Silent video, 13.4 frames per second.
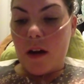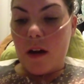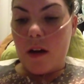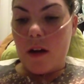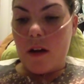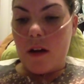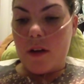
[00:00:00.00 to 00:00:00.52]

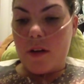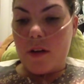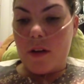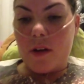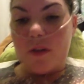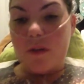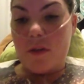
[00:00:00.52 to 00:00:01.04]
I don't
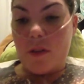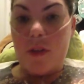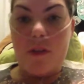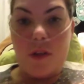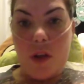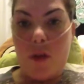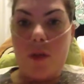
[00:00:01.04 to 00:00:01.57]
know
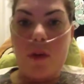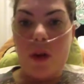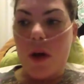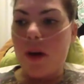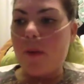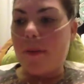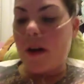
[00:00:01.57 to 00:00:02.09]
if you
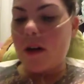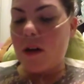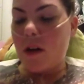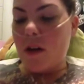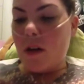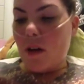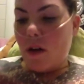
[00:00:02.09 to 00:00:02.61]
know, but
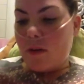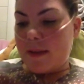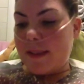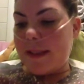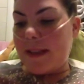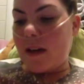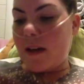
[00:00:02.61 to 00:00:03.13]

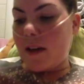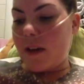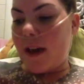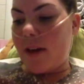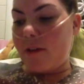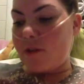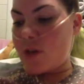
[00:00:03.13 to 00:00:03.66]
obviously, like, you
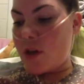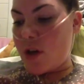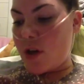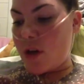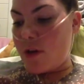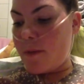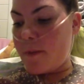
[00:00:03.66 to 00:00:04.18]
have
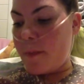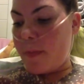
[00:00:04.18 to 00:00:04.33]
to,